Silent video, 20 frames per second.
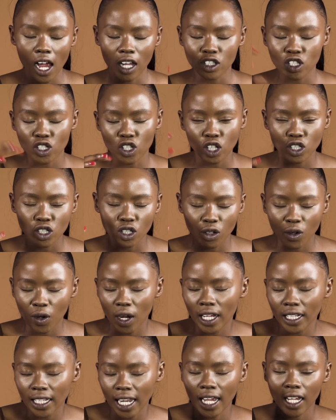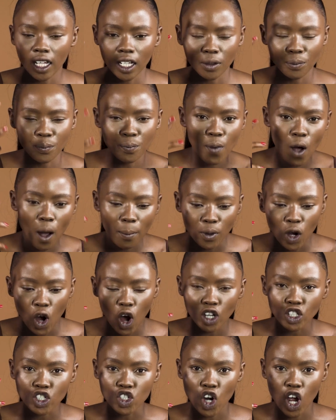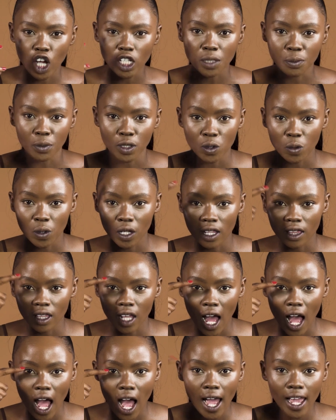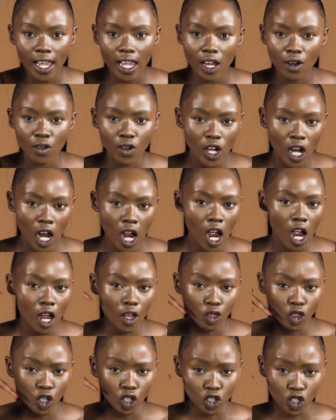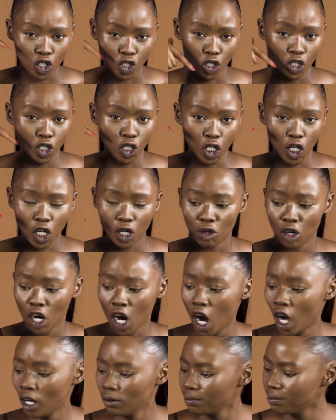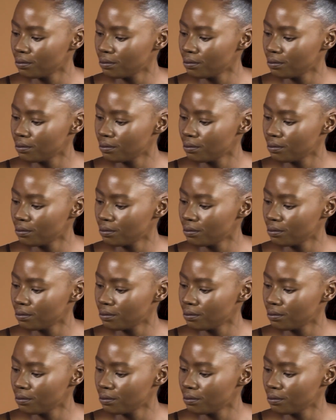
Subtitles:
and start to create like a pop contrast between the eye area and the cheek area.